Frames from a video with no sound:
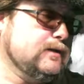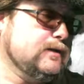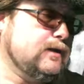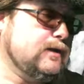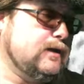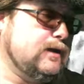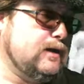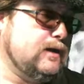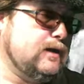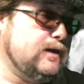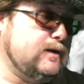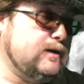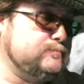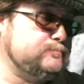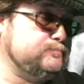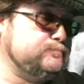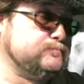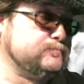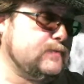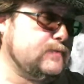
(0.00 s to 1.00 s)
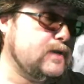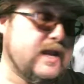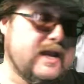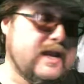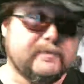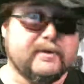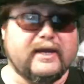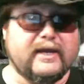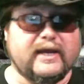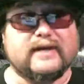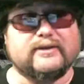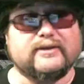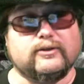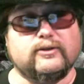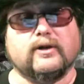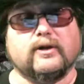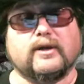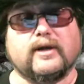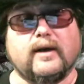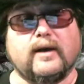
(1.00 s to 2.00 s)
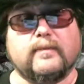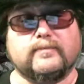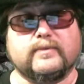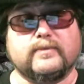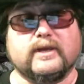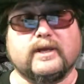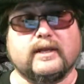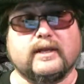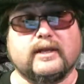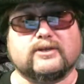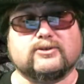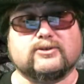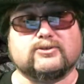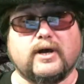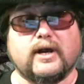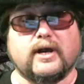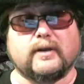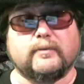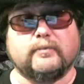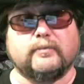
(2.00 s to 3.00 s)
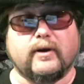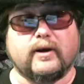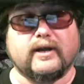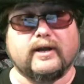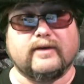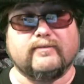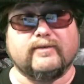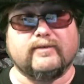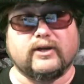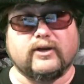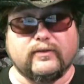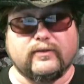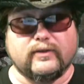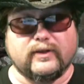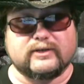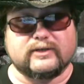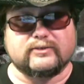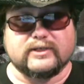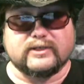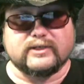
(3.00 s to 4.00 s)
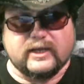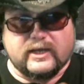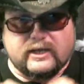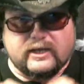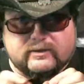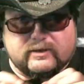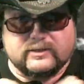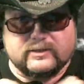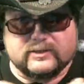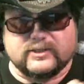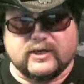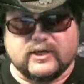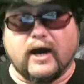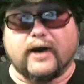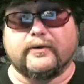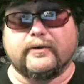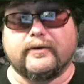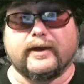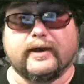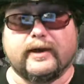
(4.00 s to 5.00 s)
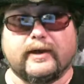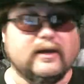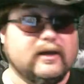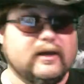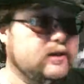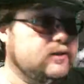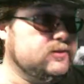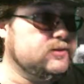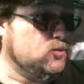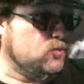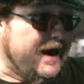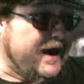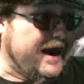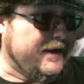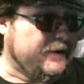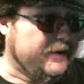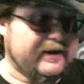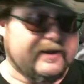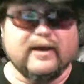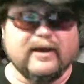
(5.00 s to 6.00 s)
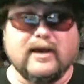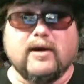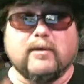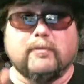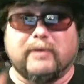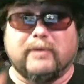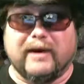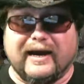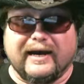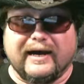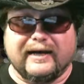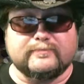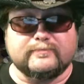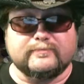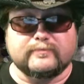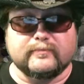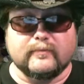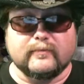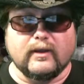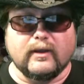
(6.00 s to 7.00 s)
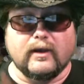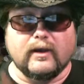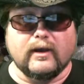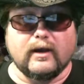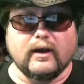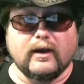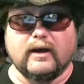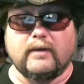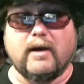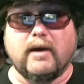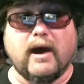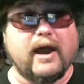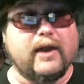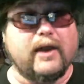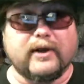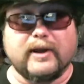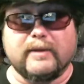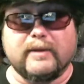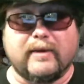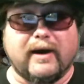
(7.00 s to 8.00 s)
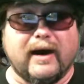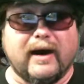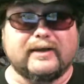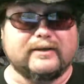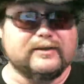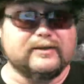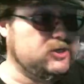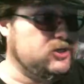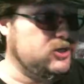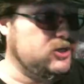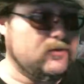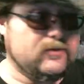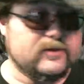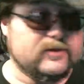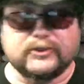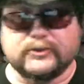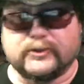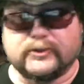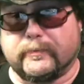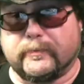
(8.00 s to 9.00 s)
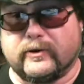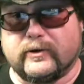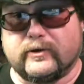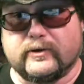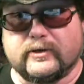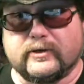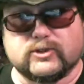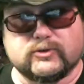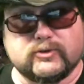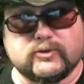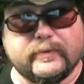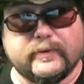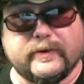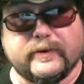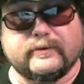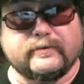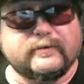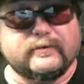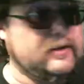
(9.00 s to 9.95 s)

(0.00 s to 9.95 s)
uh, I am going to have to look up the electronic part of it, you know, the electricity and, and soldering, the wiring. But uh, I already bought, you know, the stripper to strip it,